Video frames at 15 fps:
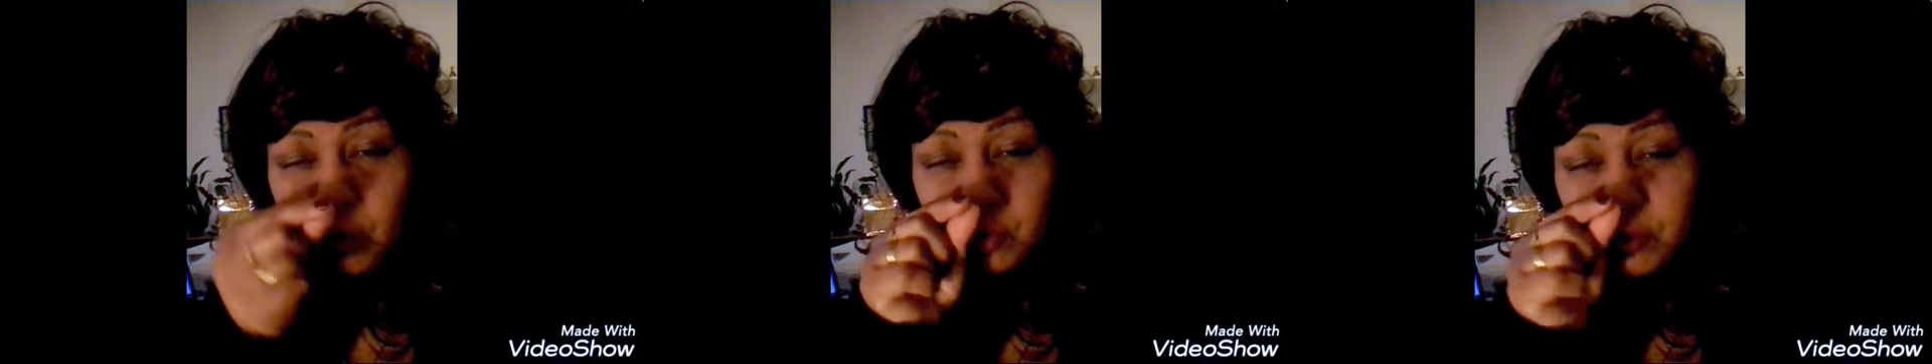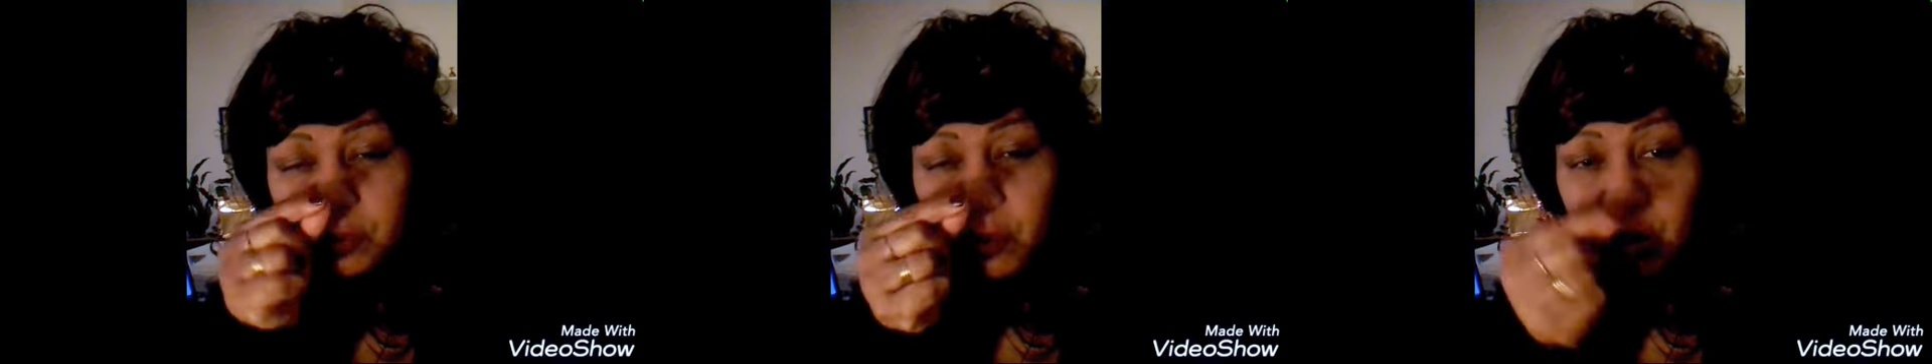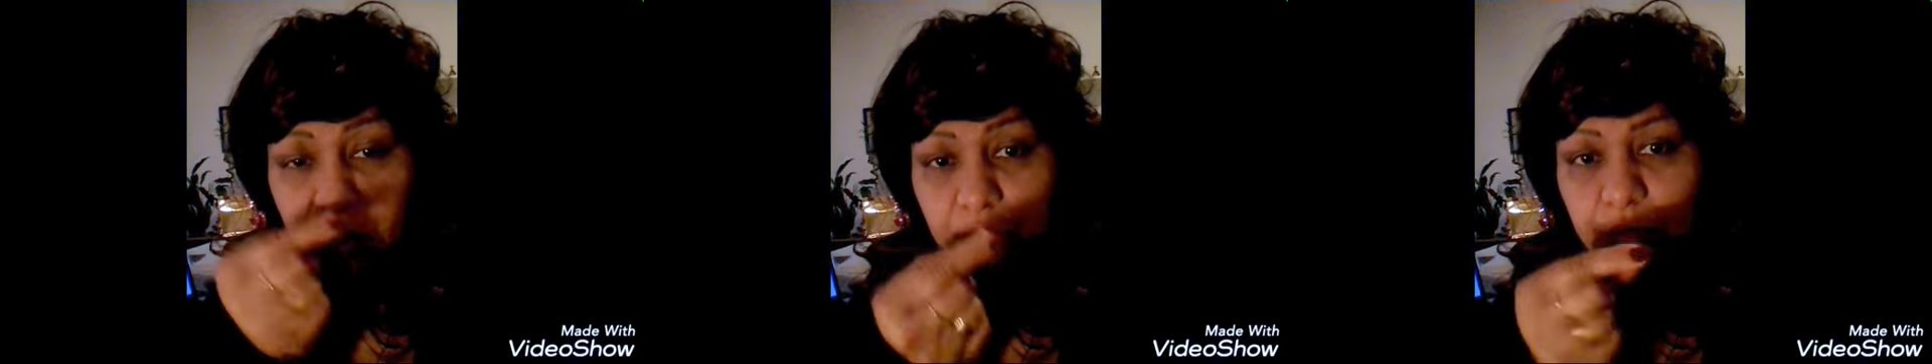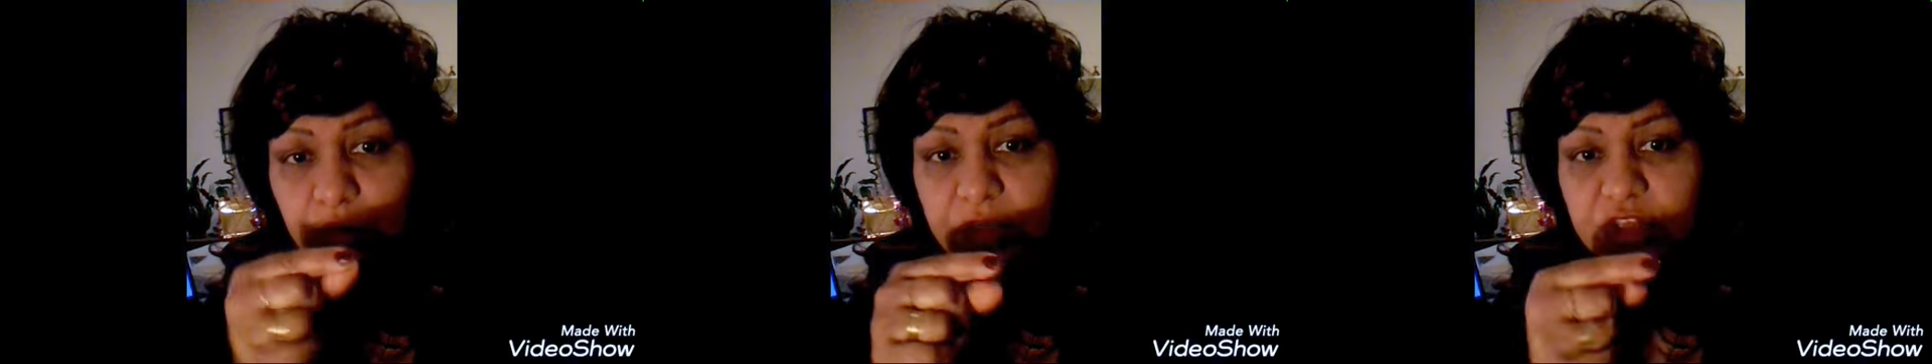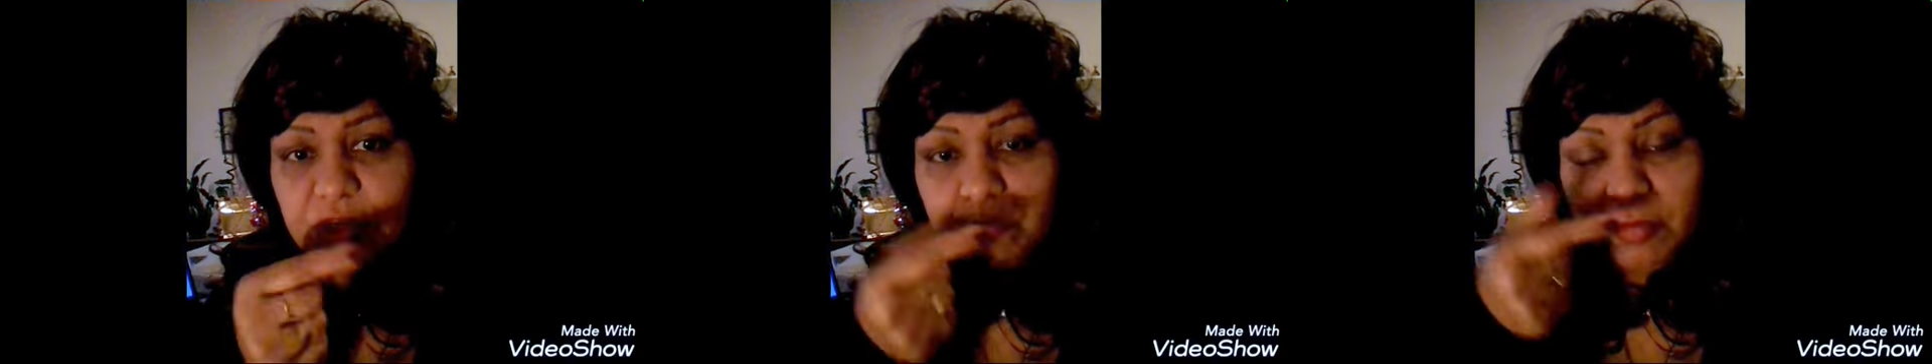small
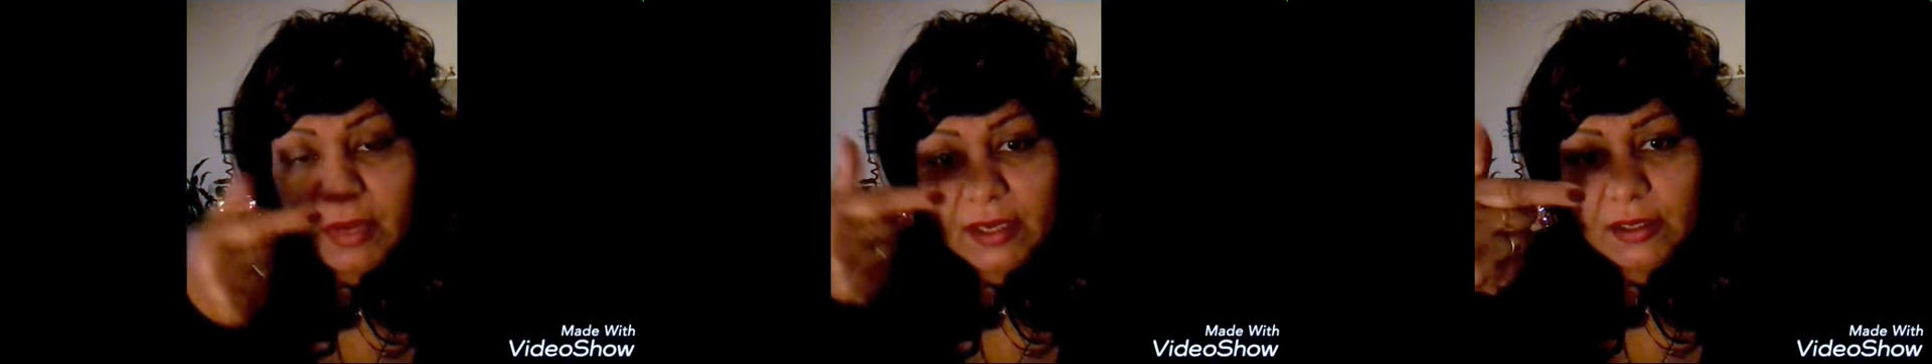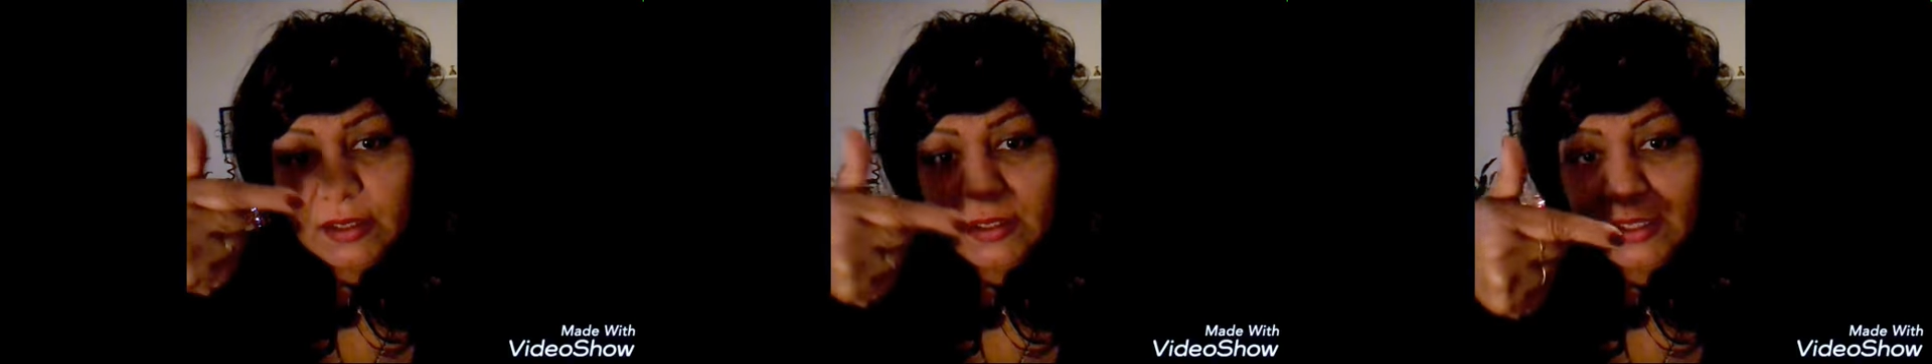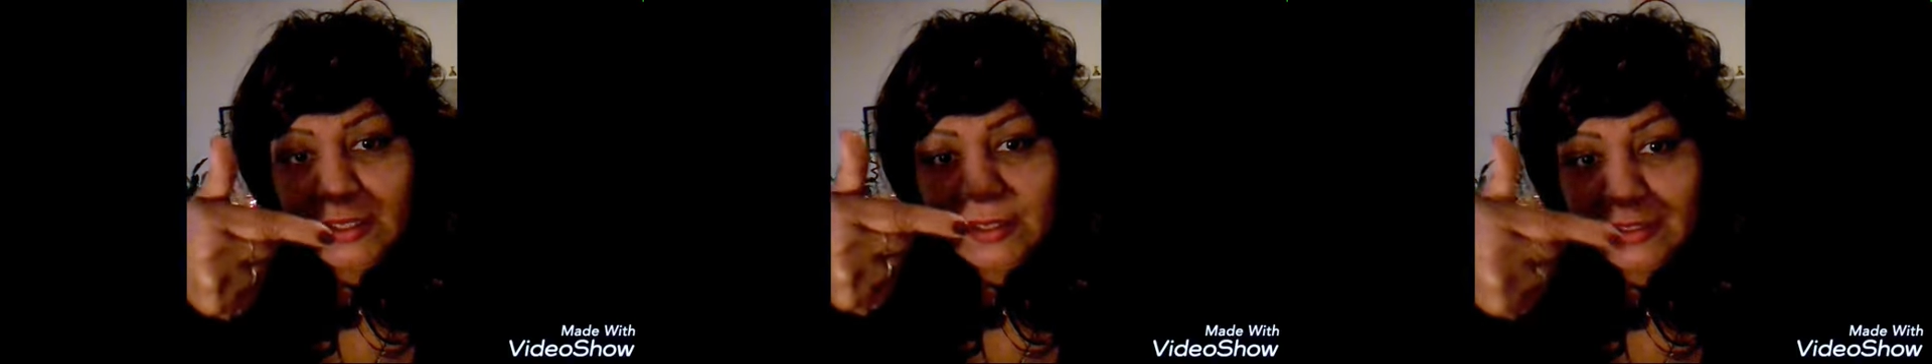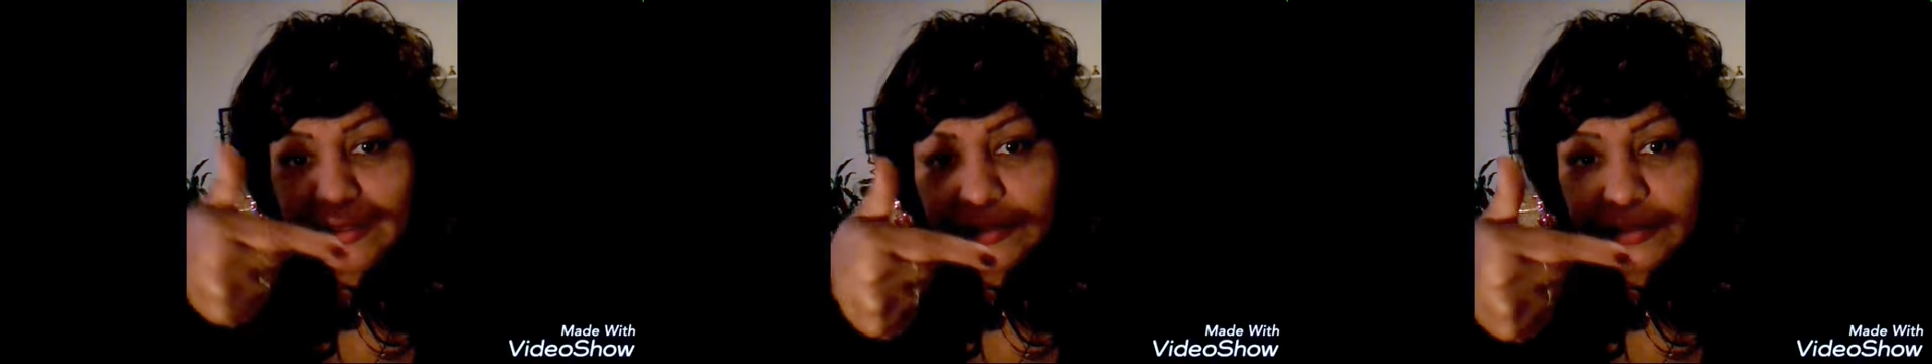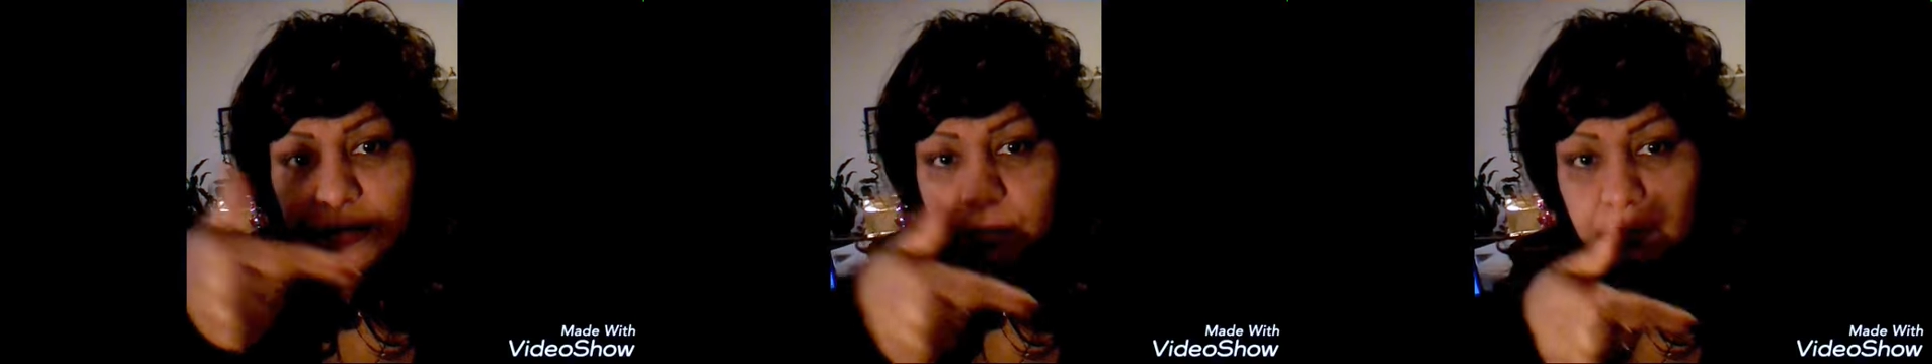operation by
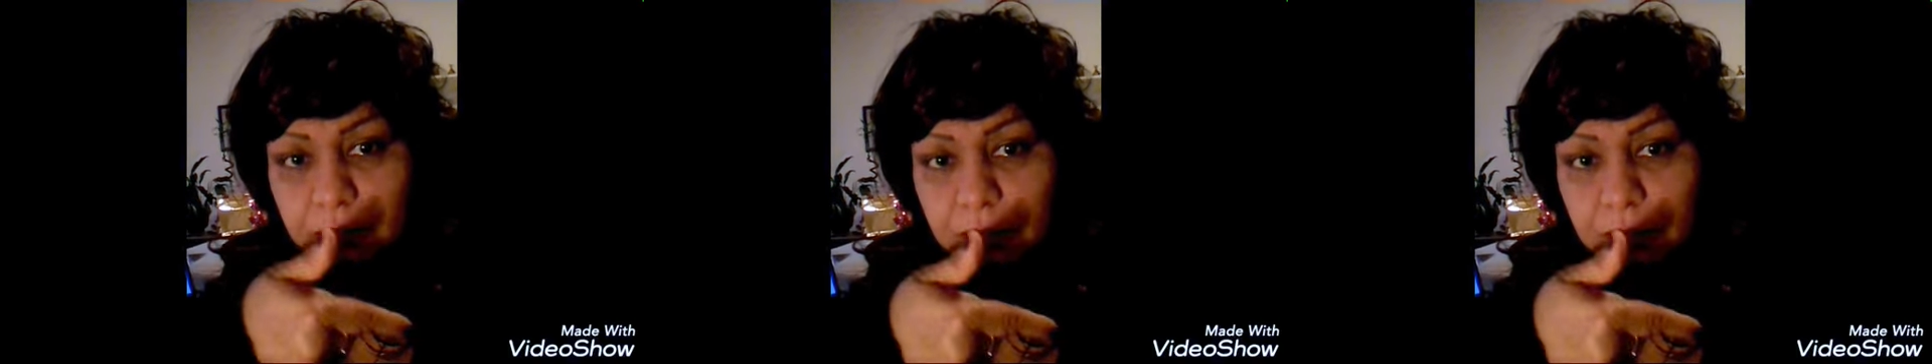needles,